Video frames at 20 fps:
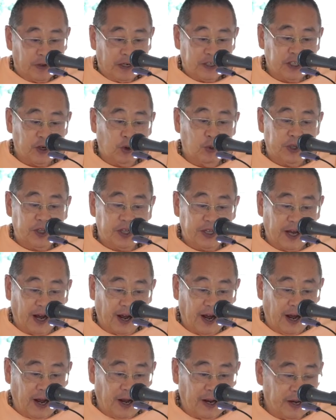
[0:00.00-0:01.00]
So, with the
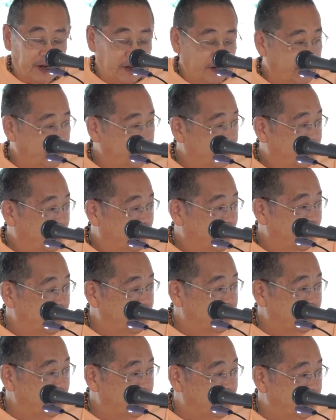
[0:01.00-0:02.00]
eye, what
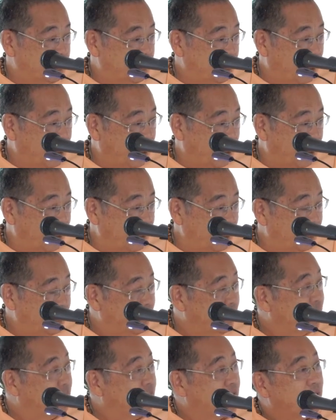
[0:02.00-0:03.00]
do you do with the eye?
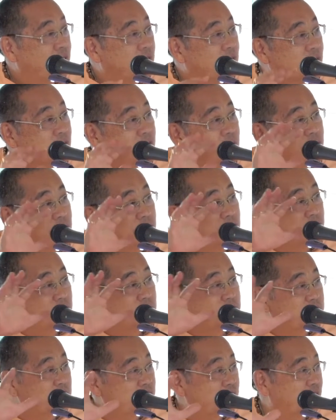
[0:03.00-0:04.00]

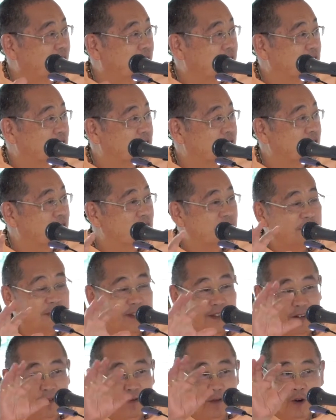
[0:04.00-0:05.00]
You see things,
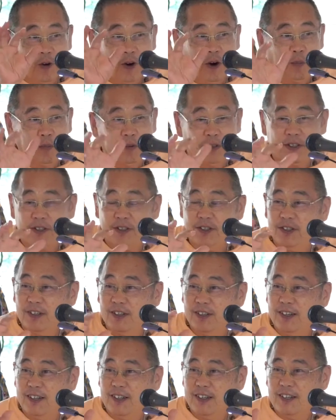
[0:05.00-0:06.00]
the forms.
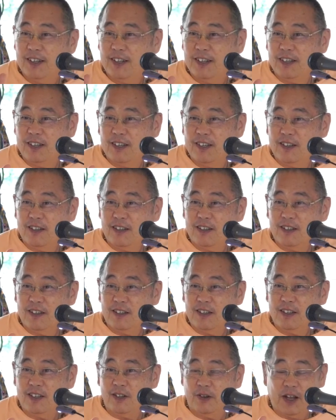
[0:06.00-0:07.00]

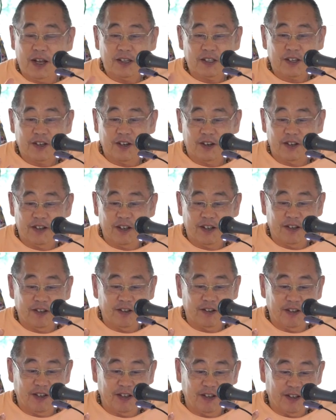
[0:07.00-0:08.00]
So that's called the
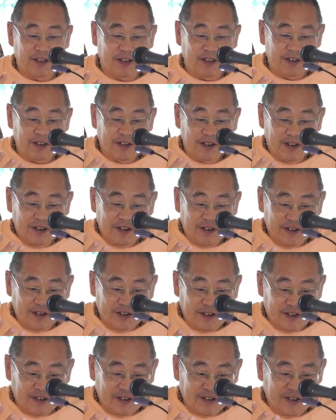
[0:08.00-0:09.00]
the the
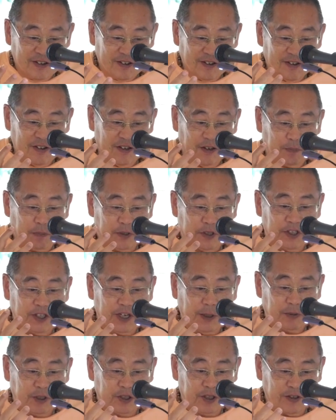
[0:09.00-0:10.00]
the, the, the
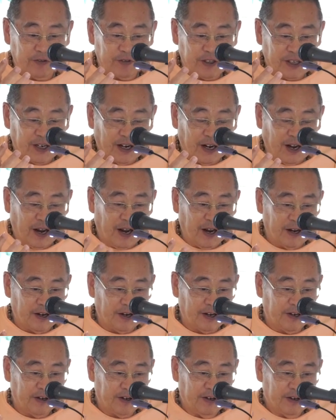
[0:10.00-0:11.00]
perception of the eye,